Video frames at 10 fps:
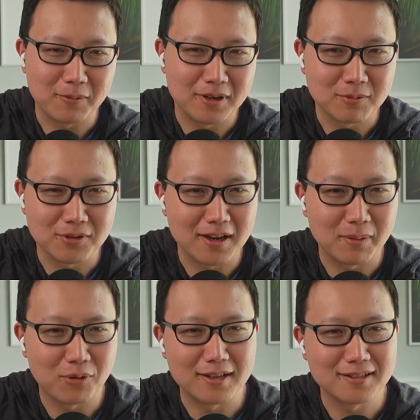When it comes to AI
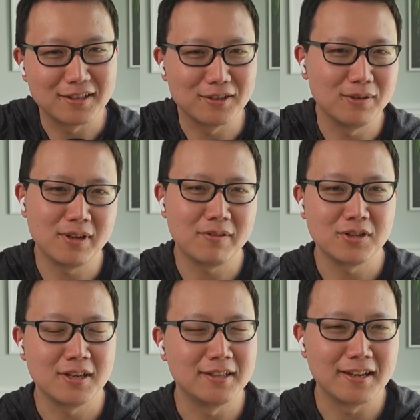products, like if you have
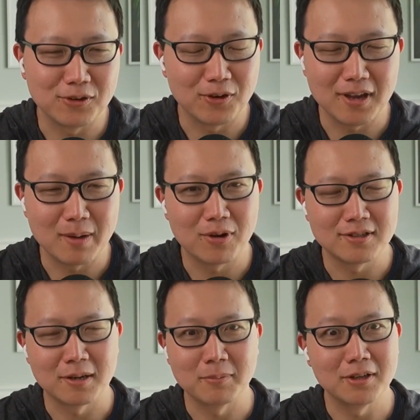shitty data, your AI product
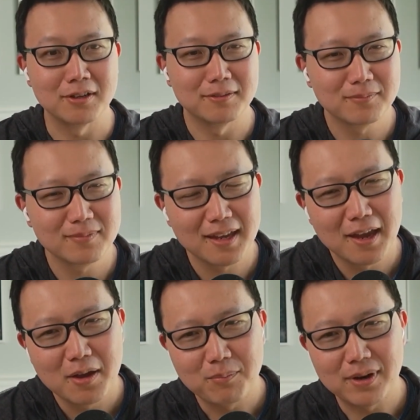is not gonna be good.
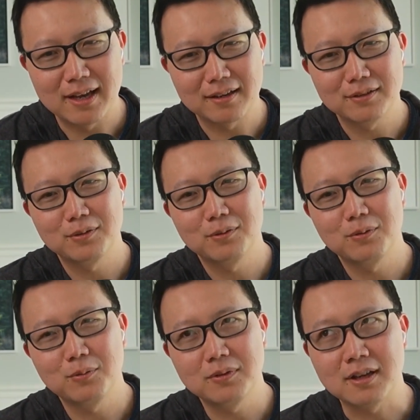But like
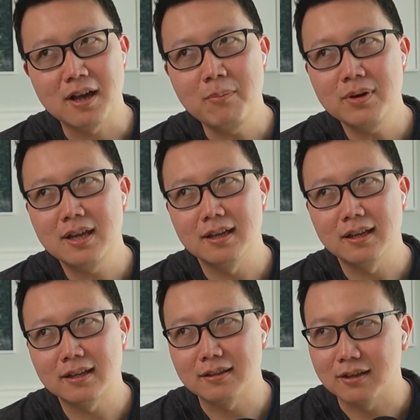the company,
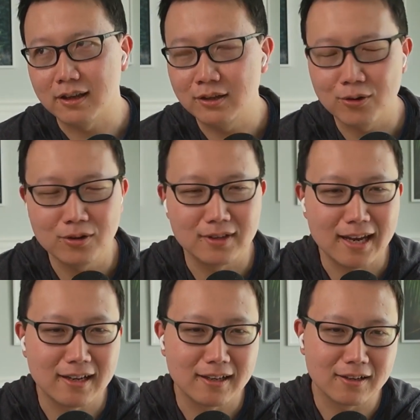like internal
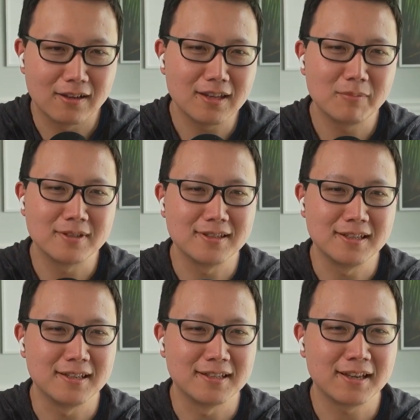data, like a lot of times
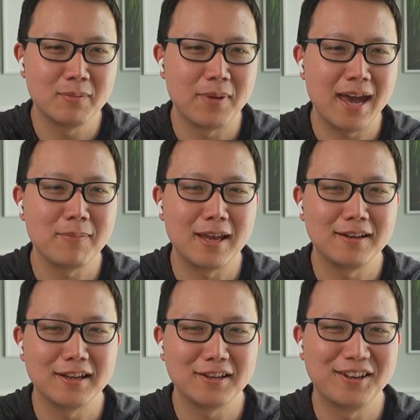is kind of bad, man.
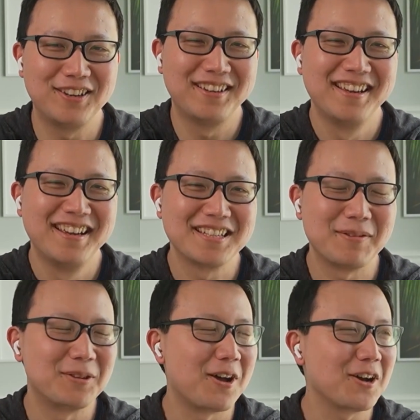Like,
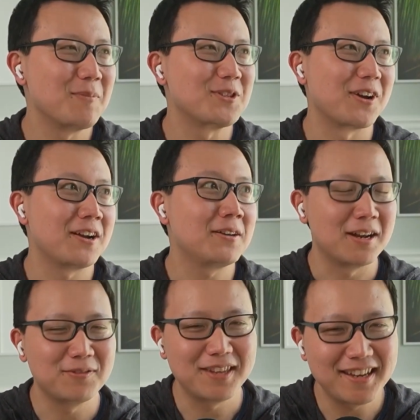some of the documents are out
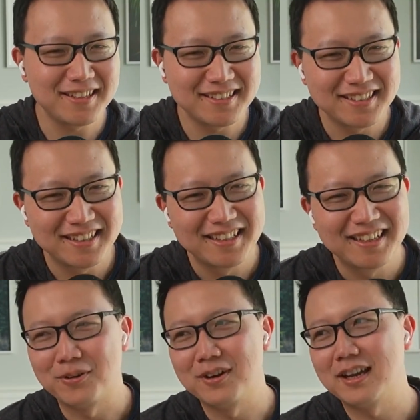of date,
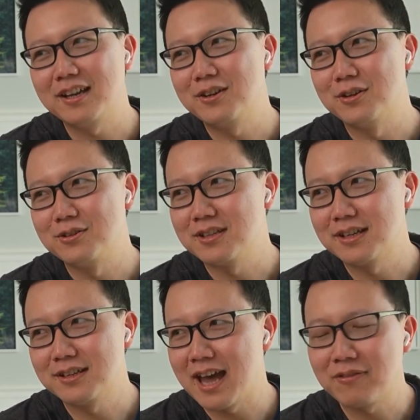or like, there's
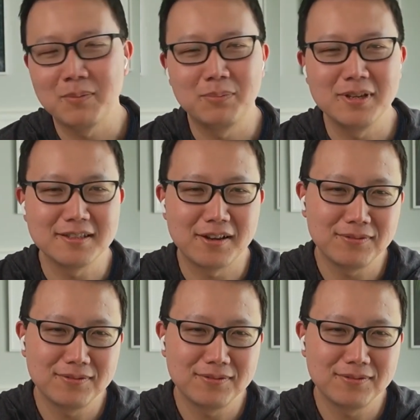like half complete stuff.